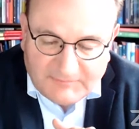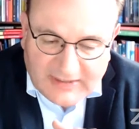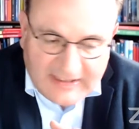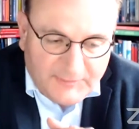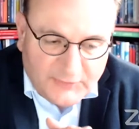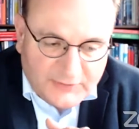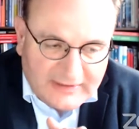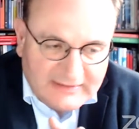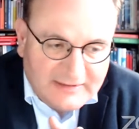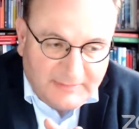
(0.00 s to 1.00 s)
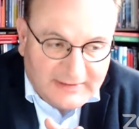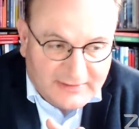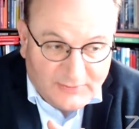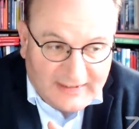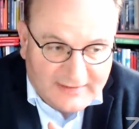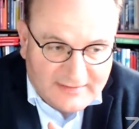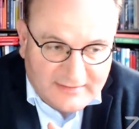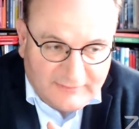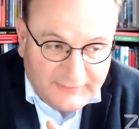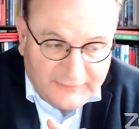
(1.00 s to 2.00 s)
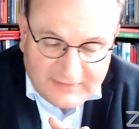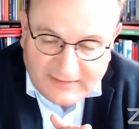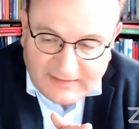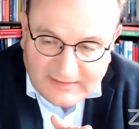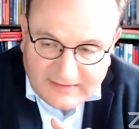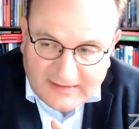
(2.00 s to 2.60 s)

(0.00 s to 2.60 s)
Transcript: carbon neutrality by 2050,